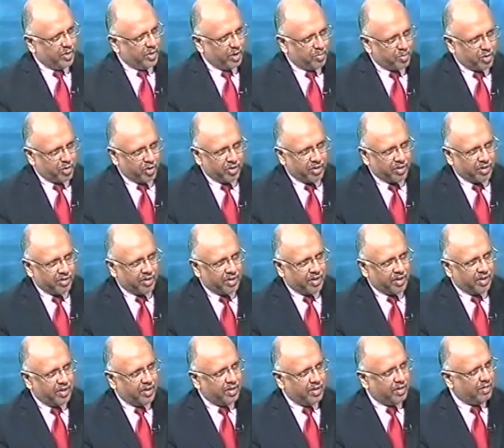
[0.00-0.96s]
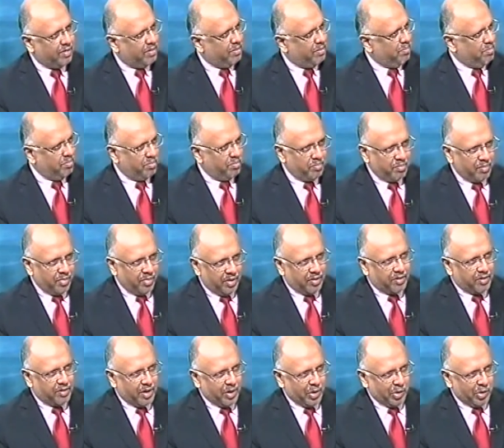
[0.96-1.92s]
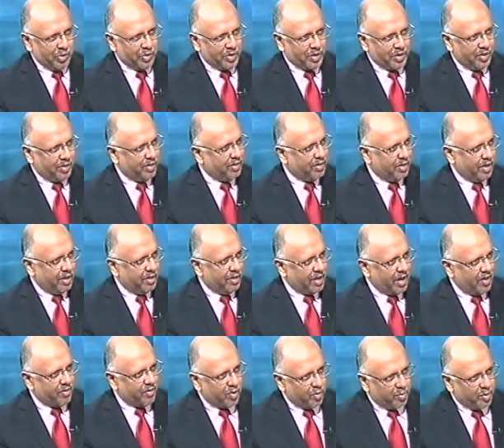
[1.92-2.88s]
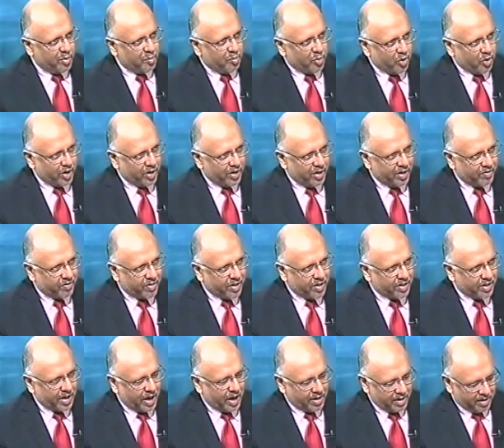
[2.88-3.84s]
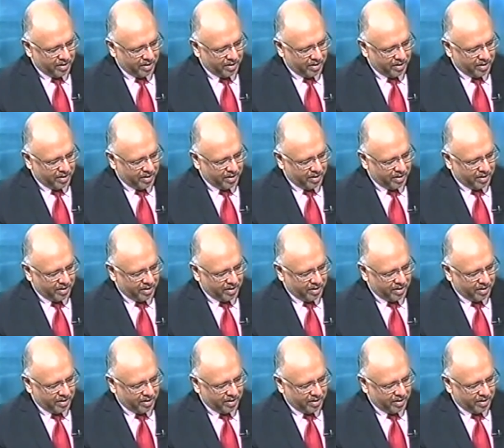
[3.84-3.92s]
processes, institutions, these have to be put in different categories.